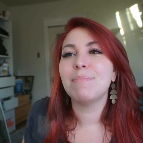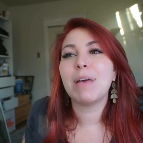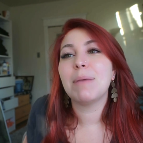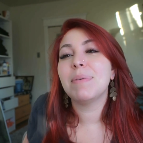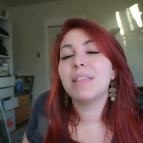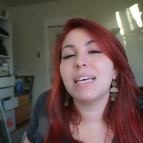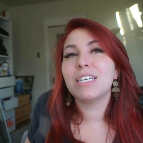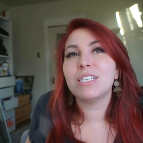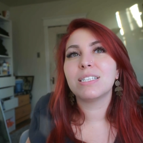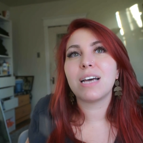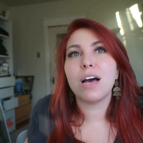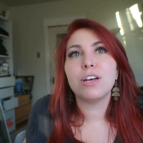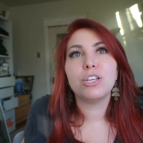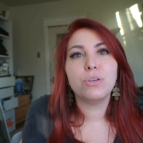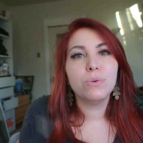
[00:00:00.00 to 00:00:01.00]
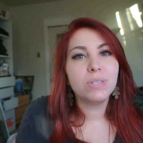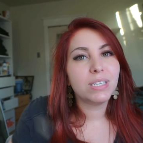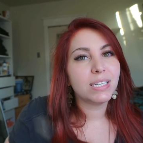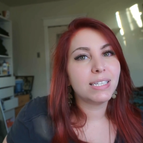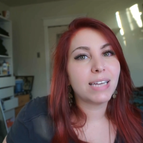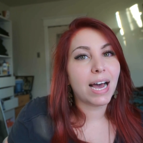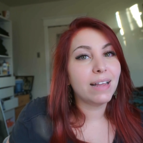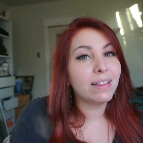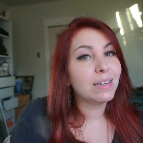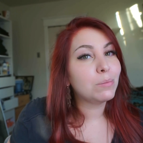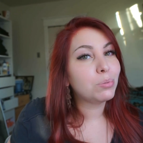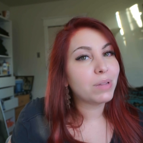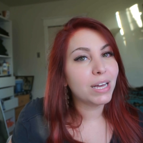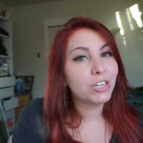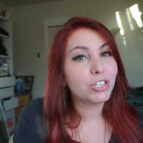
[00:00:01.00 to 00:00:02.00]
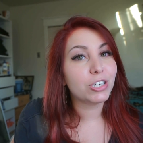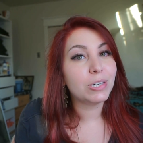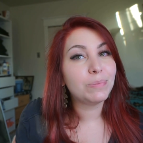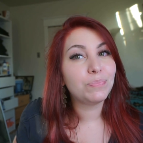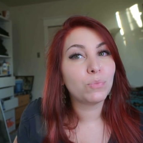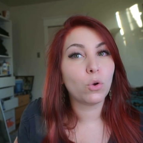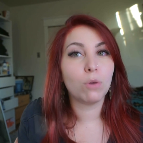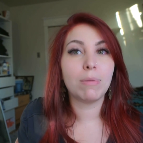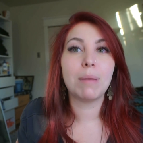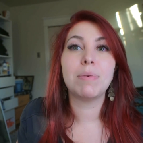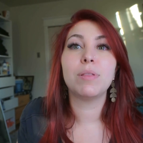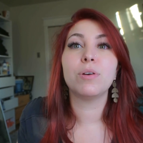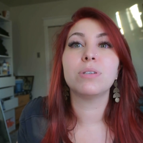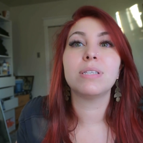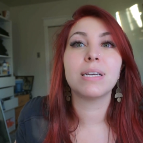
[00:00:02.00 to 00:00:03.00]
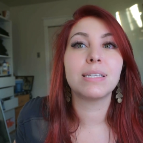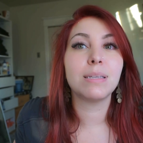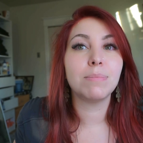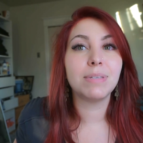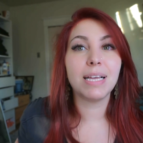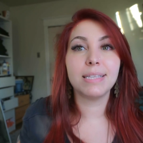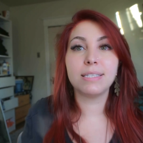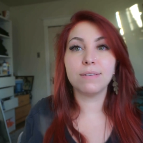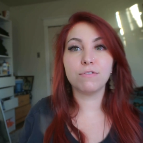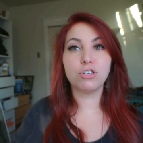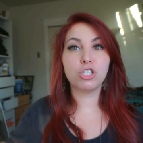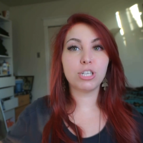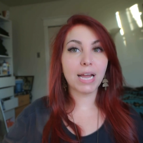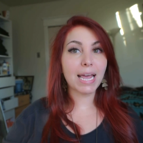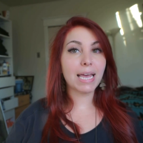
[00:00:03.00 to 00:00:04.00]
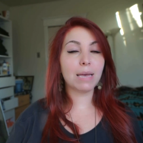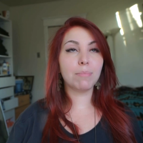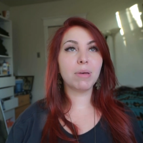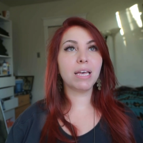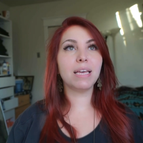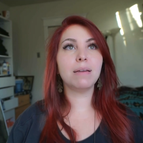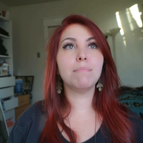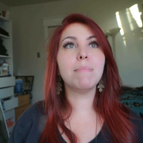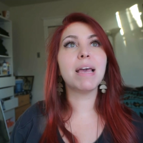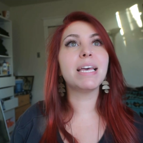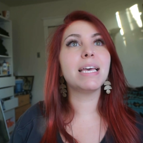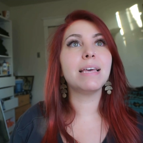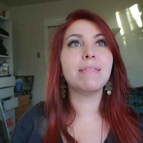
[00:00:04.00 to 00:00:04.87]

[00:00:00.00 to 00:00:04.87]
maybe they just got used to silent pleasure, or maybe there's like some sense of shame in making